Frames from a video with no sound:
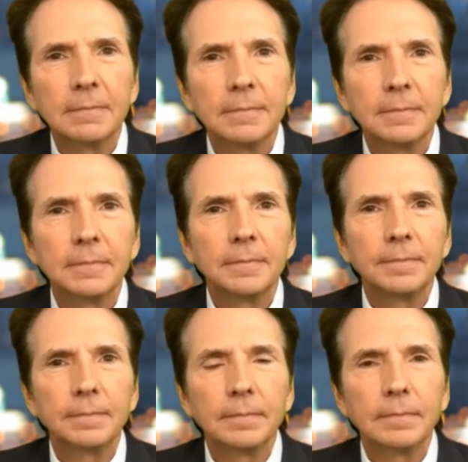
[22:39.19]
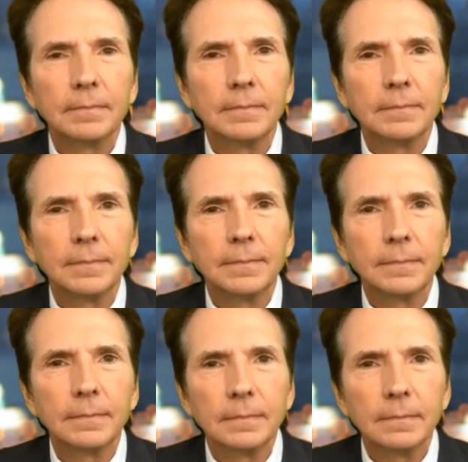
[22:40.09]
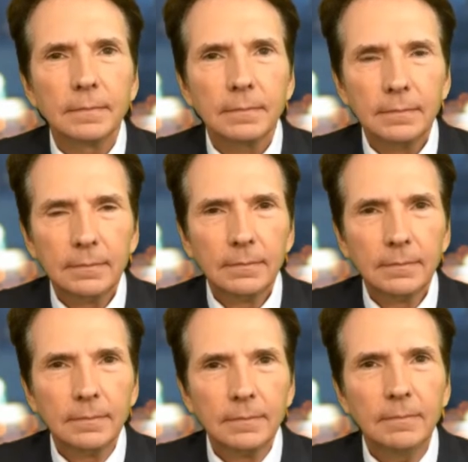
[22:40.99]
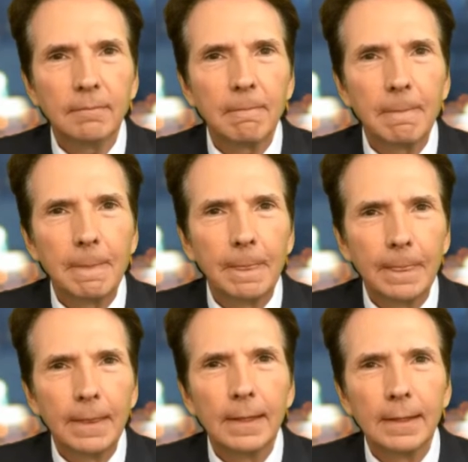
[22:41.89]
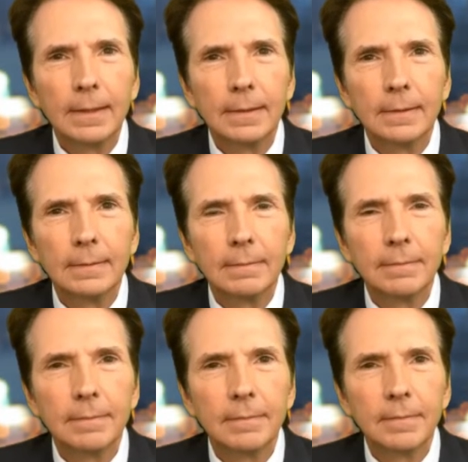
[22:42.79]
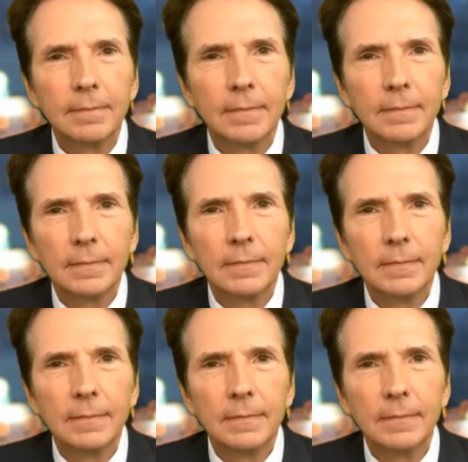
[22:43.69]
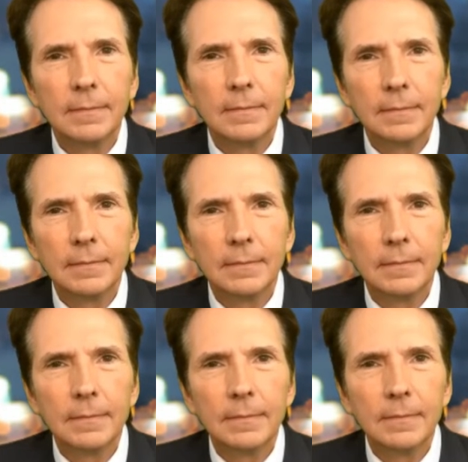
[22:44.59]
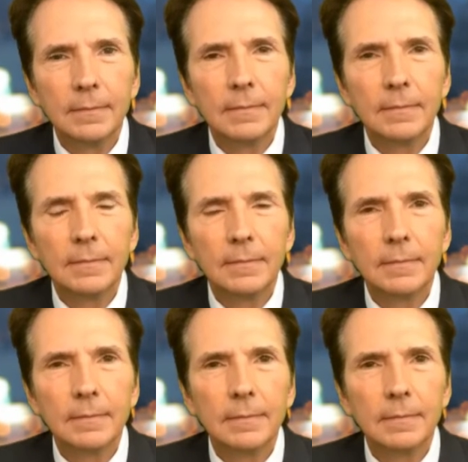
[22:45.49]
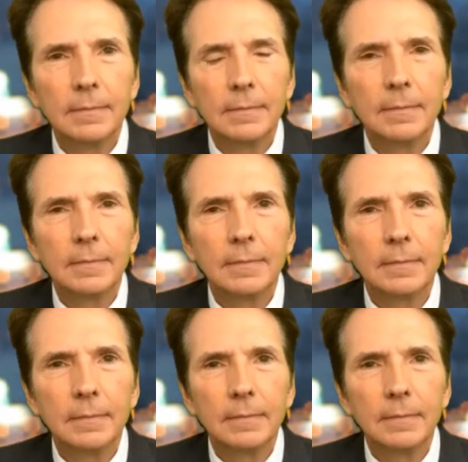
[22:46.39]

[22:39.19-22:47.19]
No words are spoken by the person on screen.